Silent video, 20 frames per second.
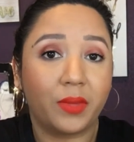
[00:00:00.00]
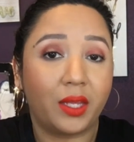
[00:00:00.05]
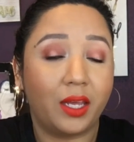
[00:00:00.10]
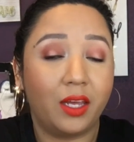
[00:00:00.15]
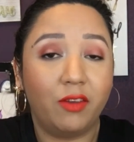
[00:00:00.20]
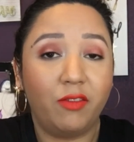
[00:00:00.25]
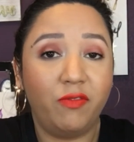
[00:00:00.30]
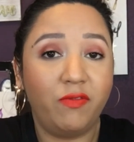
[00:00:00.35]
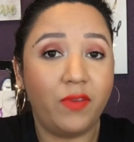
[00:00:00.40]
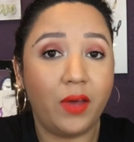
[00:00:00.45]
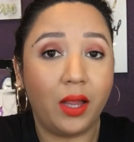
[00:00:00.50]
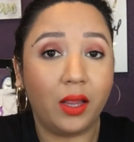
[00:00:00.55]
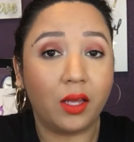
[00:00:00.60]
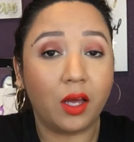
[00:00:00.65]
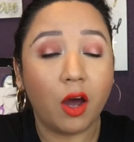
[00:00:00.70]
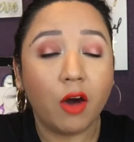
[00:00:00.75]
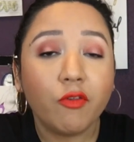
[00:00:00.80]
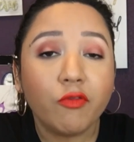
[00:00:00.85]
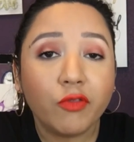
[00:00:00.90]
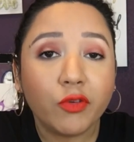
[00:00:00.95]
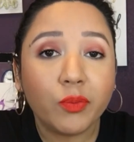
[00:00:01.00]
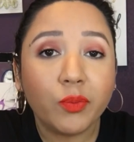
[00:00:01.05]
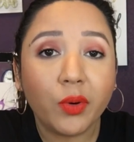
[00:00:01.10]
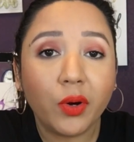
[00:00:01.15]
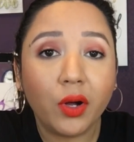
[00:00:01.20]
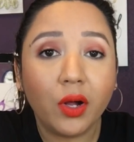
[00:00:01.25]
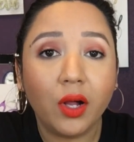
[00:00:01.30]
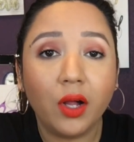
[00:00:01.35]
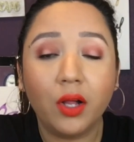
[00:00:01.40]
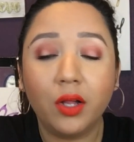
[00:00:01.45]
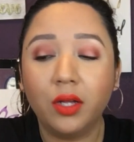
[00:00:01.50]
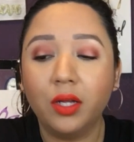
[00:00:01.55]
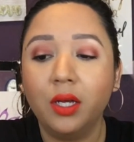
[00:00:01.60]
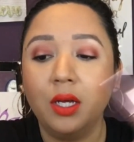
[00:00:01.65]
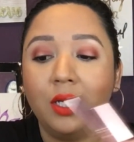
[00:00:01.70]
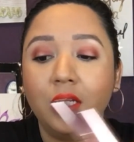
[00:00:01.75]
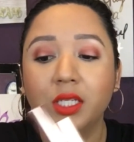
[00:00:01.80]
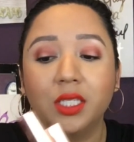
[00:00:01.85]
It felt comfortable.